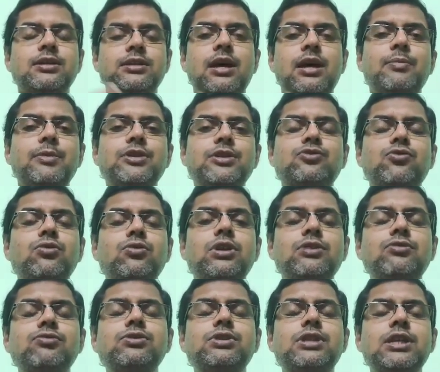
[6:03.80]
Some school
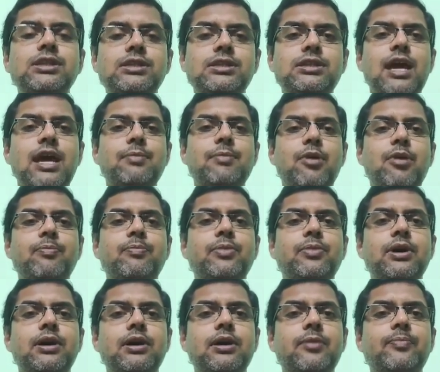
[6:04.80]
use this type of
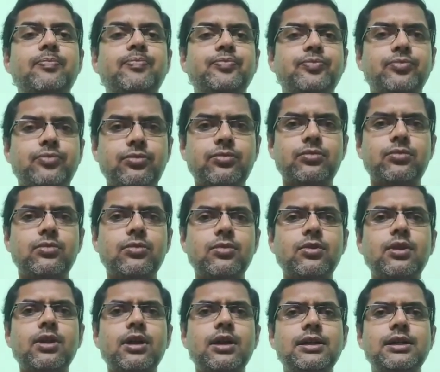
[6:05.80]

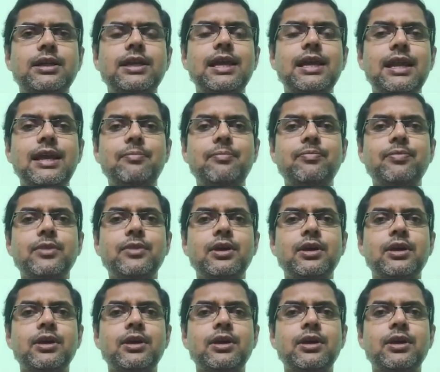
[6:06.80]
TLM.